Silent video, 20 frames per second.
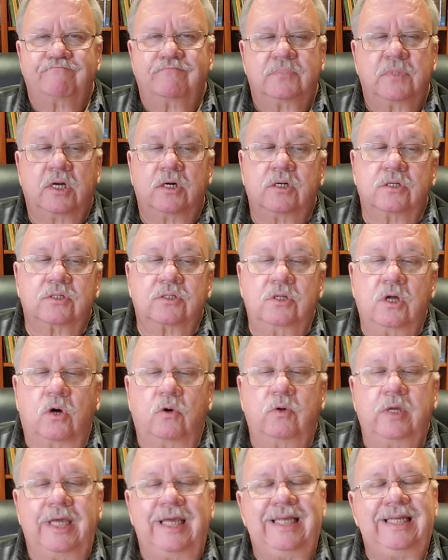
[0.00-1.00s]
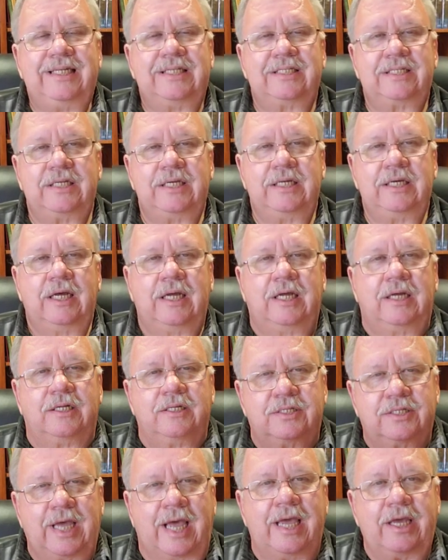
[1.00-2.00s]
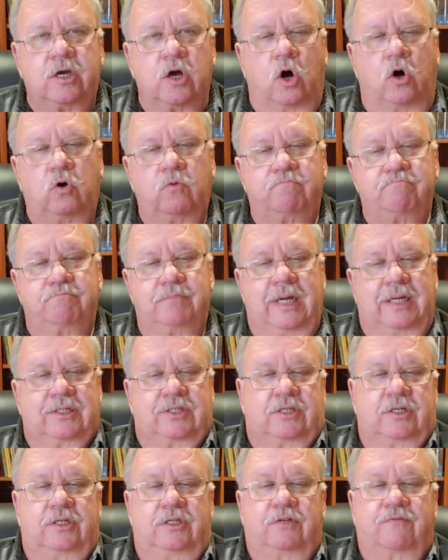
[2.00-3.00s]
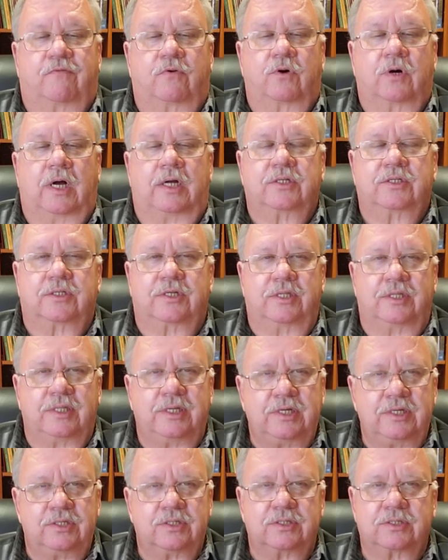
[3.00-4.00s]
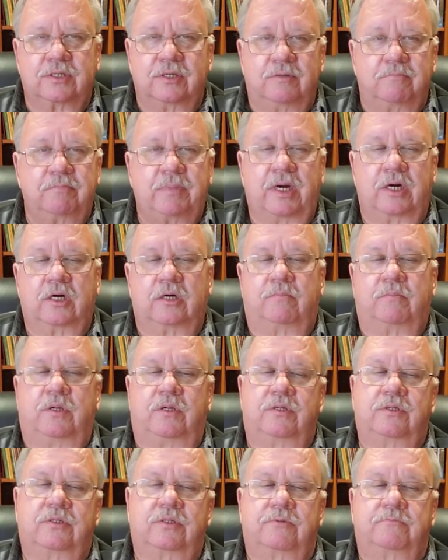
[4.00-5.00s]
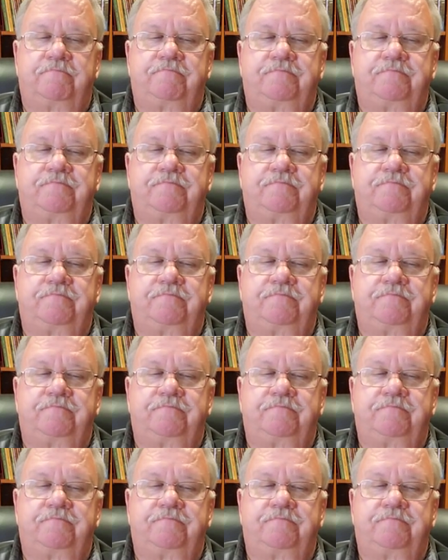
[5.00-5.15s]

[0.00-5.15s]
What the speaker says: There is no easy take-home message for us in these parables.